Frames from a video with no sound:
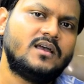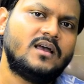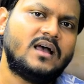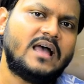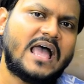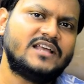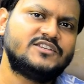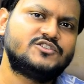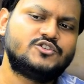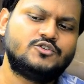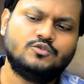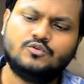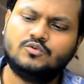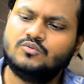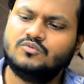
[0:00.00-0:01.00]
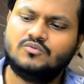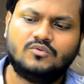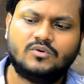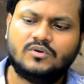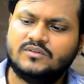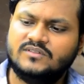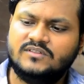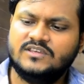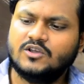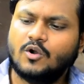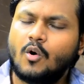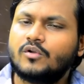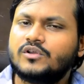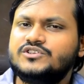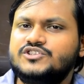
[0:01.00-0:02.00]
as to the
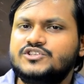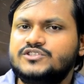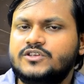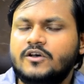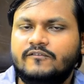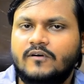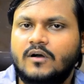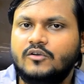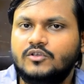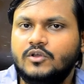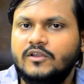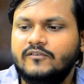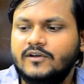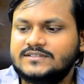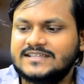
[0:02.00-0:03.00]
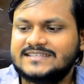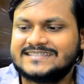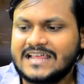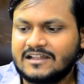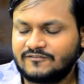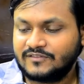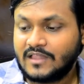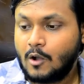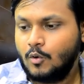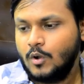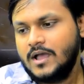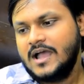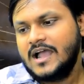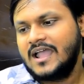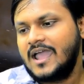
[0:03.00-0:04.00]
origins of our universe itself.
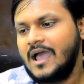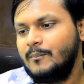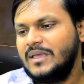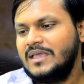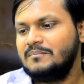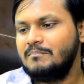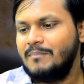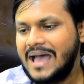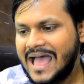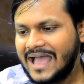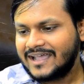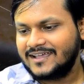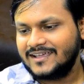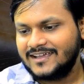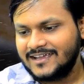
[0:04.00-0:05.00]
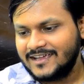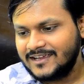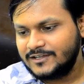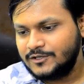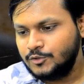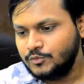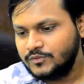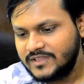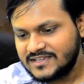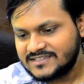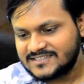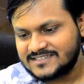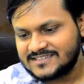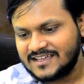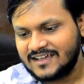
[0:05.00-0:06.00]
Now, coming back to
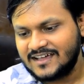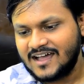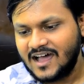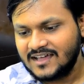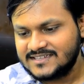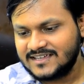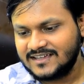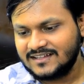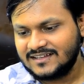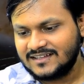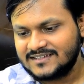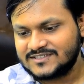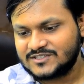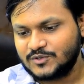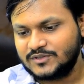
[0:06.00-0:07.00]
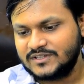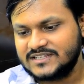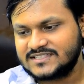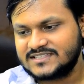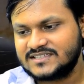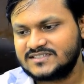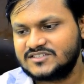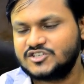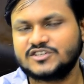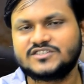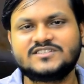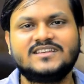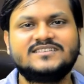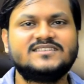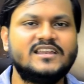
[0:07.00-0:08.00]
this article, so this is
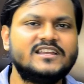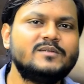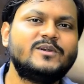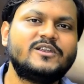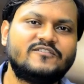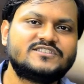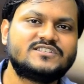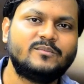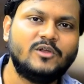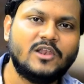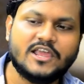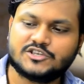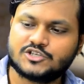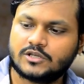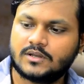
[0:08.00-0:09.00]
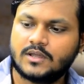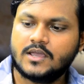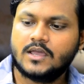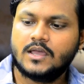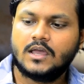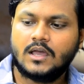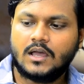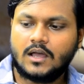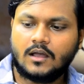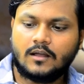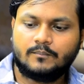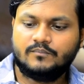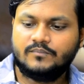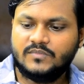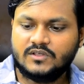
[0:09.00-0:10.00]
just a little bit of a simulation.
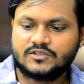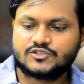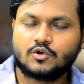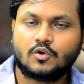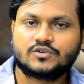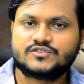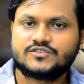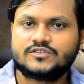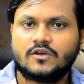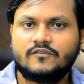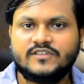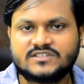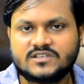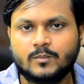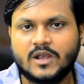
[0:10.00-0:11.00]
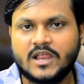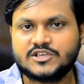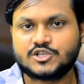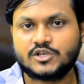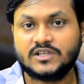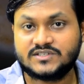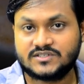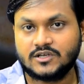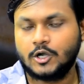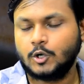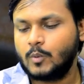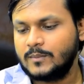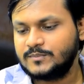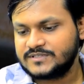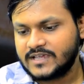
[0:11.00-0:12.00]
The source of the simulation is CERN
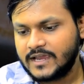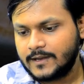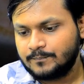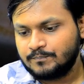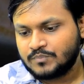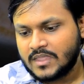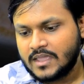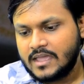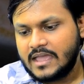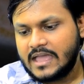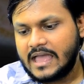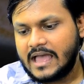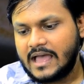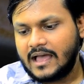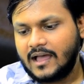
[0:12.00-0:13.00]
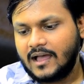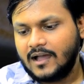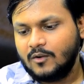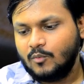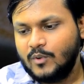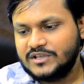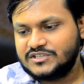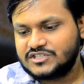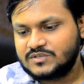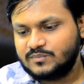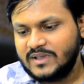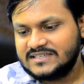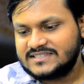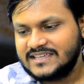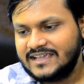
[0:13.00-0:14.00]
website, which
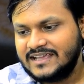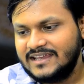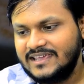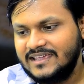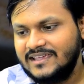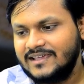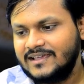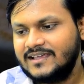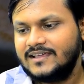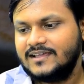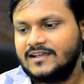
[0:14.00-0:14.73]
basically